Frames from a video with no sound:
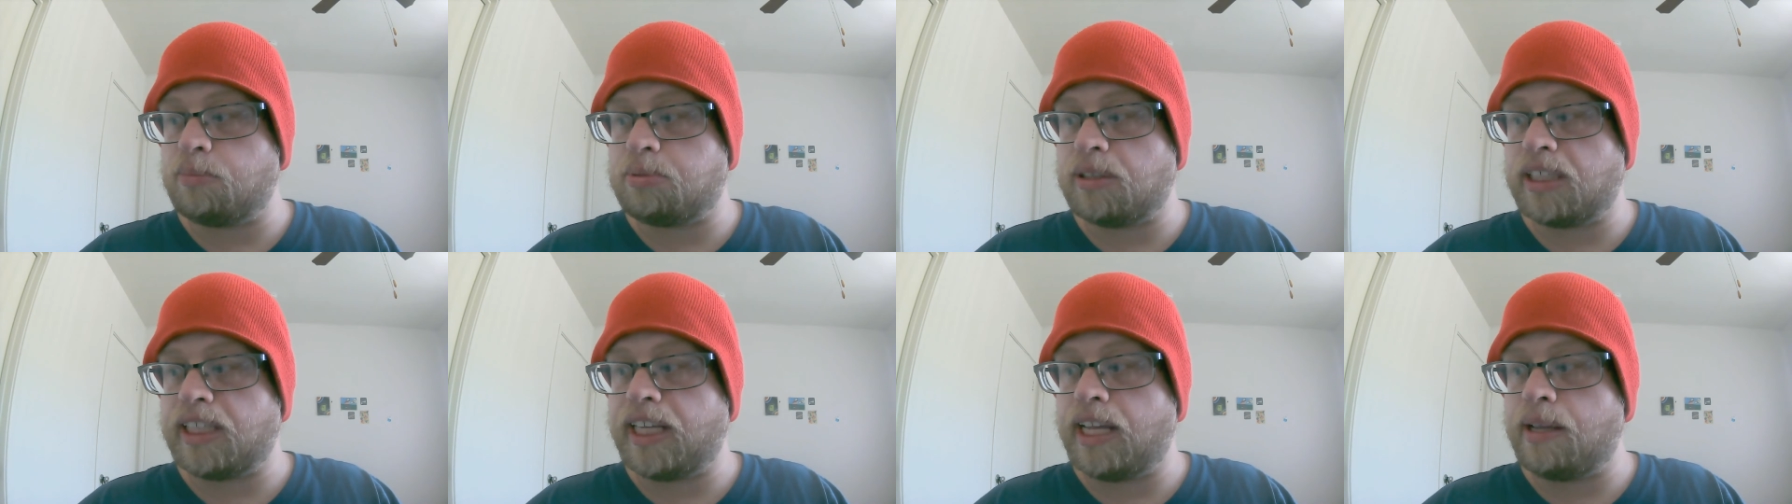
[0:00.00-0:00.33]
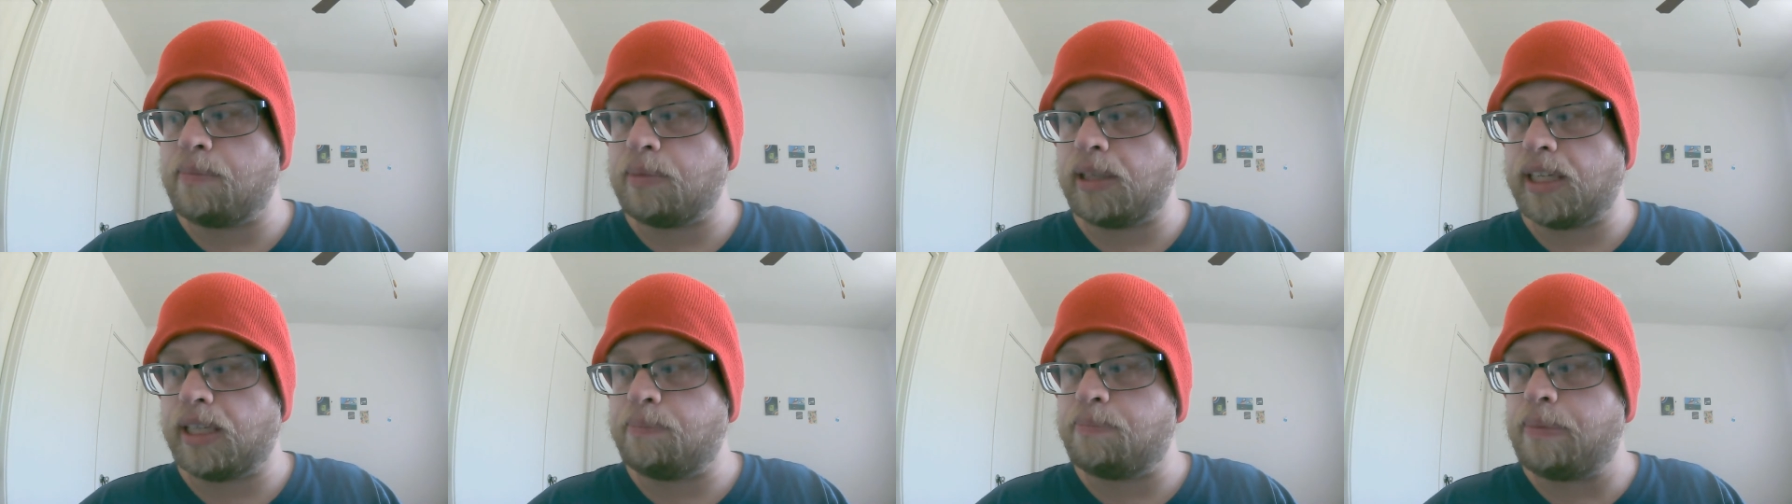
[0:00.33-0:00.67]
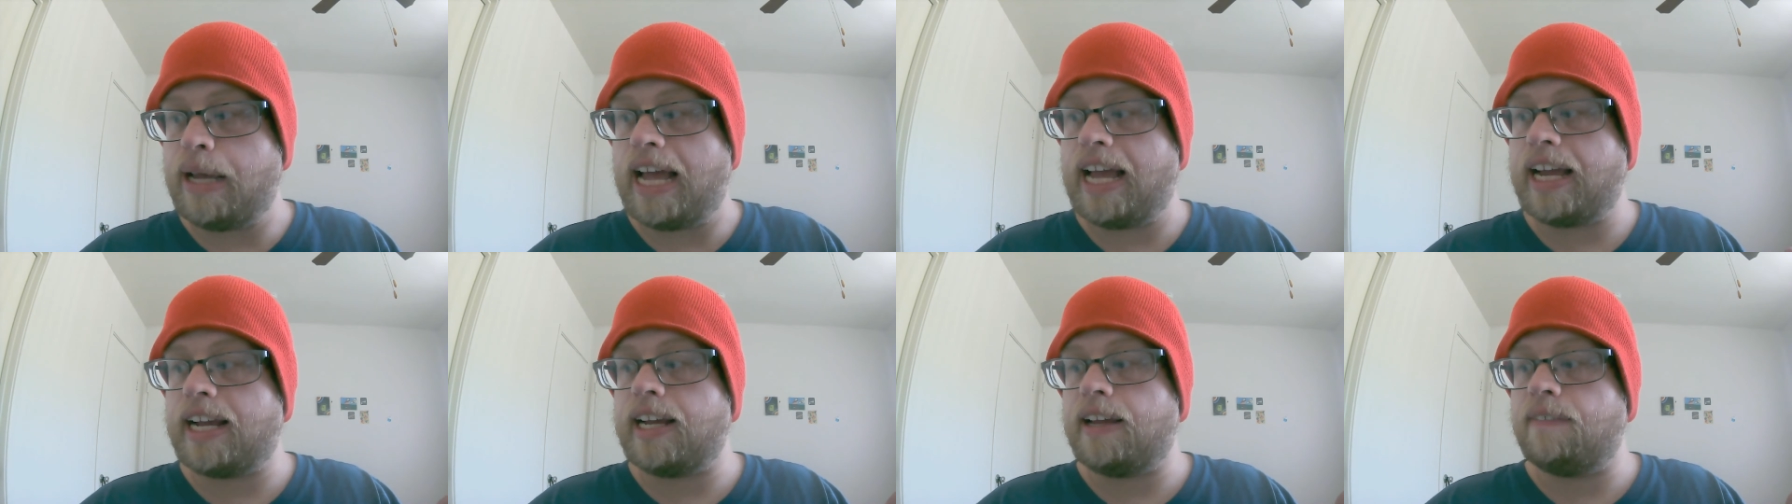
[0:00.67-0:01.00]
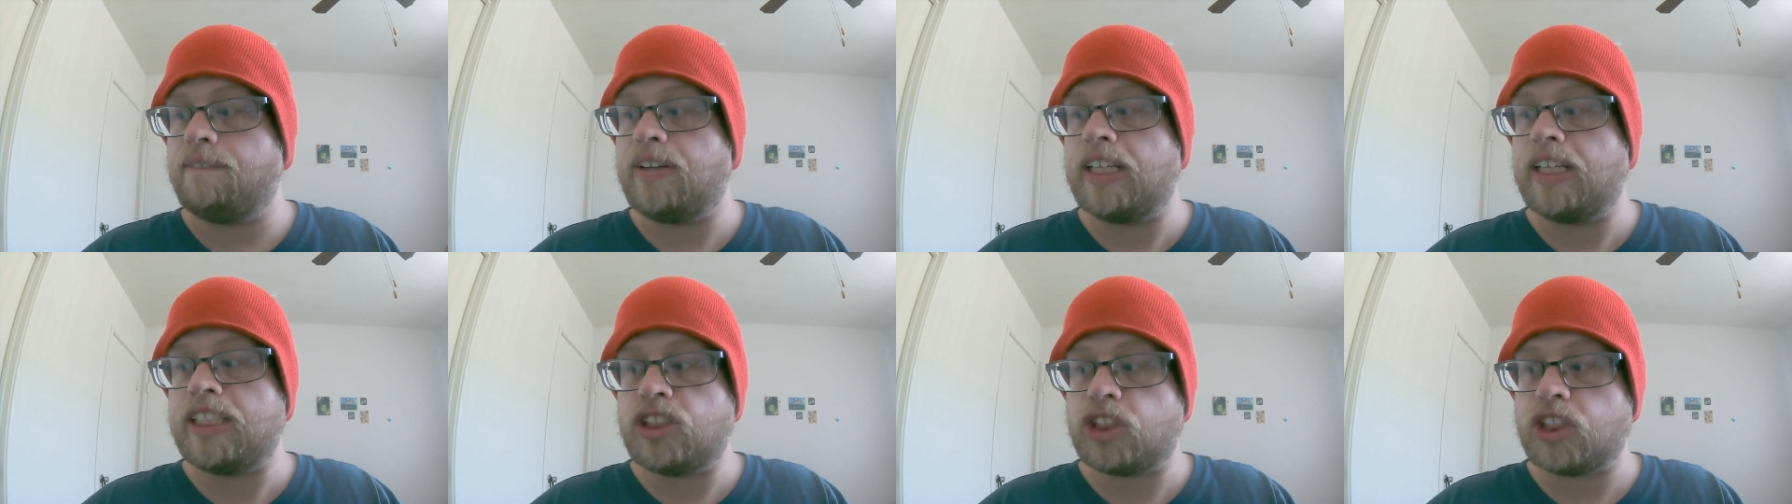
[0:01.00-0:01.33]
bring Emily back
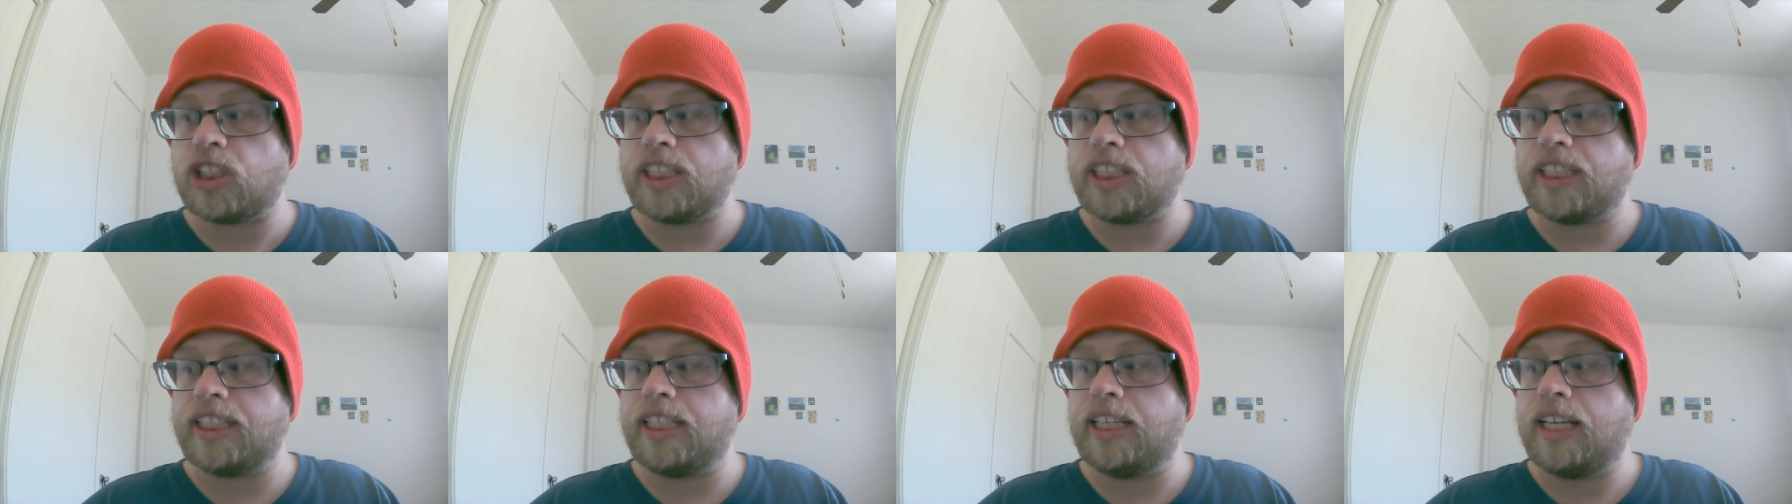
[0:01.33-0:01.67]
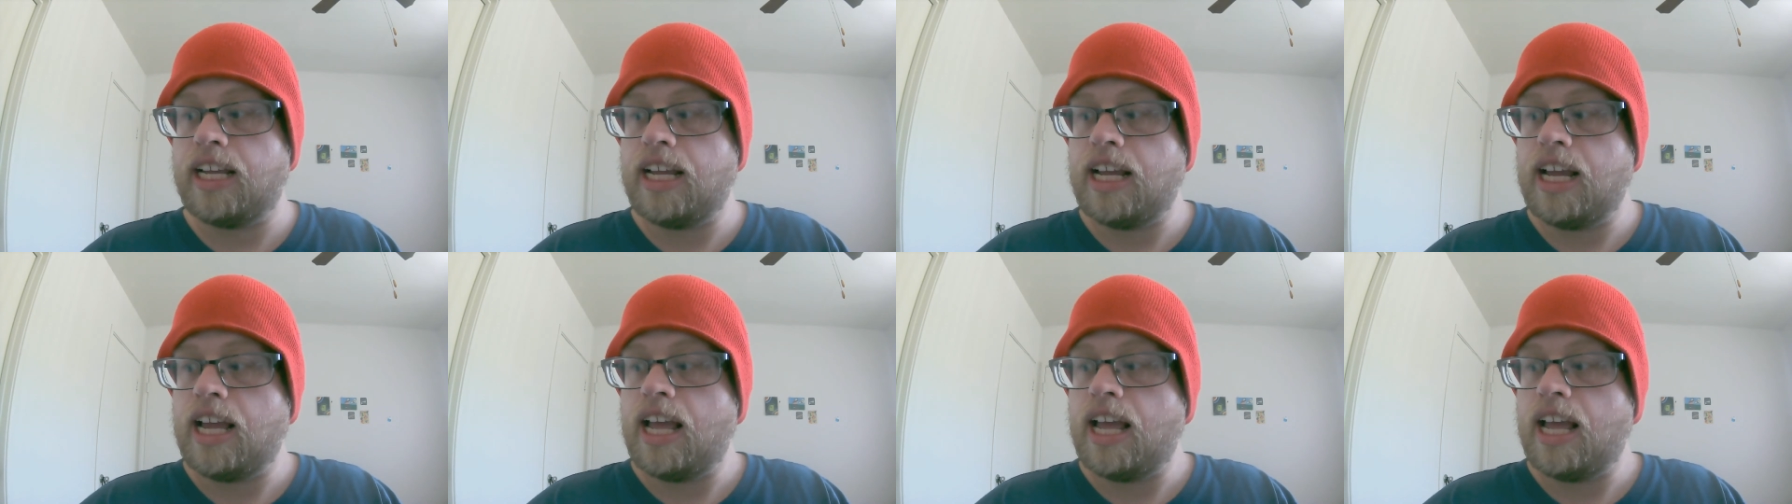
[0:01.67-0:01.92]
eventually